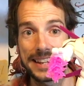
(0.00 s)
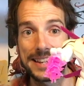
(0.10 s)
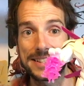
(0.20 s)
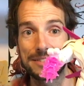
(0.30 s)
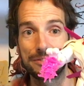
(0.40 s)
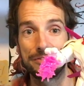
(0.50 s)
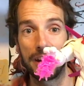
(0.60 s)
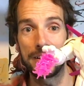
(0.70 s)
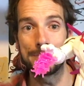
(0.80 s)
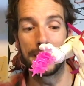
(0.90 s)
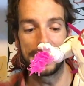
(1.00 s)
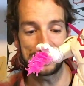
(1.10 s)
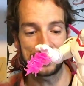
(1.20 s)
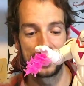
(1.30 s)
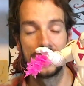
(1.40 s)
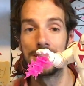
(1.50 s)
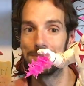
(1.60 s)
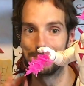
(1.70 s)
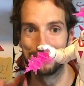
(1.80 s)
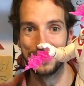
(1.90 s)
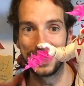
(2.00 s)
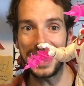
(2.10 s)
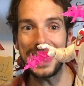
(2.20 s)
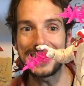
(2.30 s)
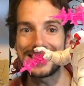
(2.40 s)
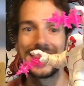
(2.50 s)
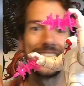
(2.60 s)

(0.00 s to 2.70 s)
is very much the case.